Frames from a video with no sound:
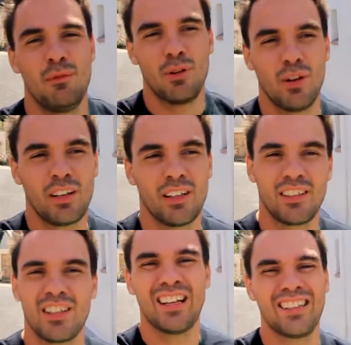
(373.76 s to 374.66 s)
Parking
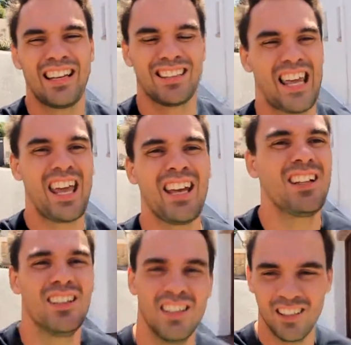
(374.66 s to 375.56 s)
is tight as
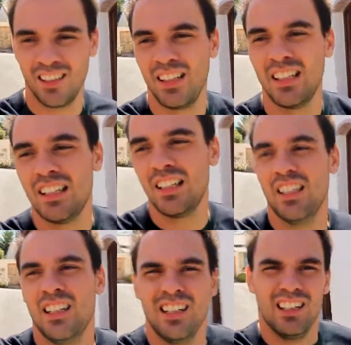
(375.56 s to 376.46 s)
hell.
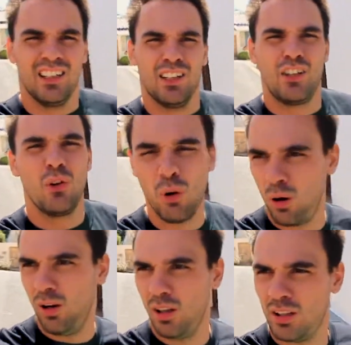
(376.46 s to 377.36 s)
Yo.
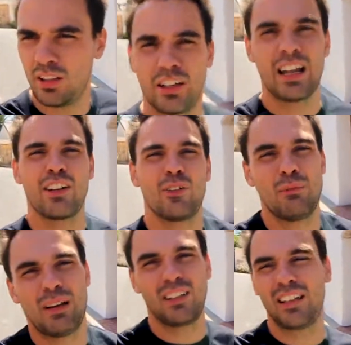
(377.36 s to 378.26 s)
Okay, I had to
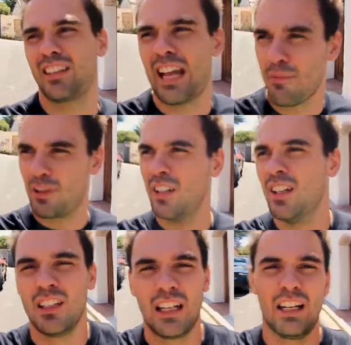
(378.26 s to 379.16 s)
run back to get the camera.
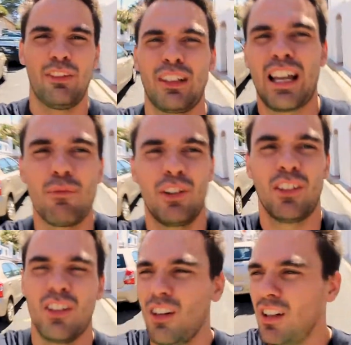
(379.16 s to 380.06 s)
I left the camera in
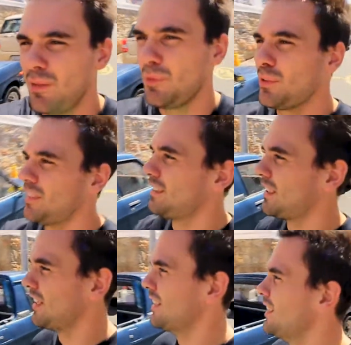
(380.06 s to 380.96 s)
the car. I'm
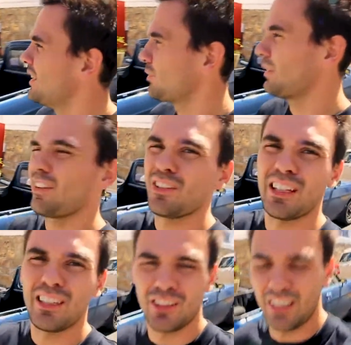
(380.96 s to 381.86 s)
useless. One of those
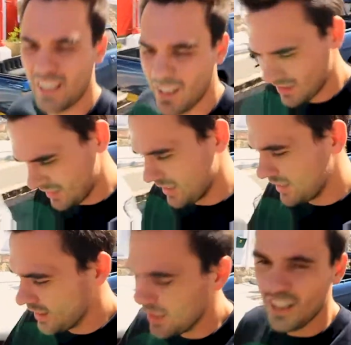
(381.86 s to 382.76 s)
days today.
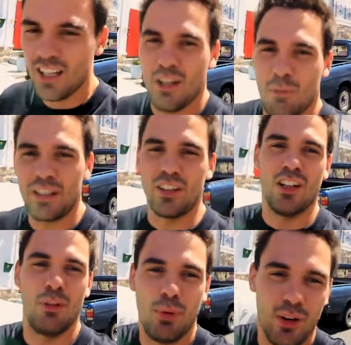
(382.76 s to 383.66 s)
But yo,
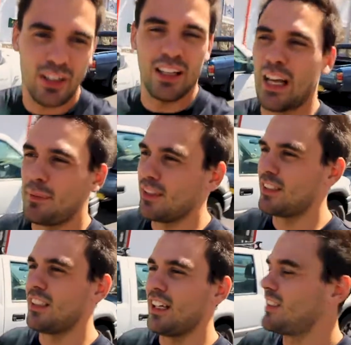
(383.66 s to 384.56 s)
parking in Cape Town
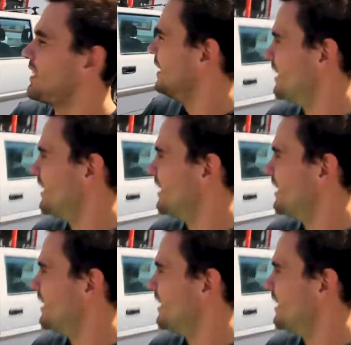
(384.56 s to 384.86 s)
sucks.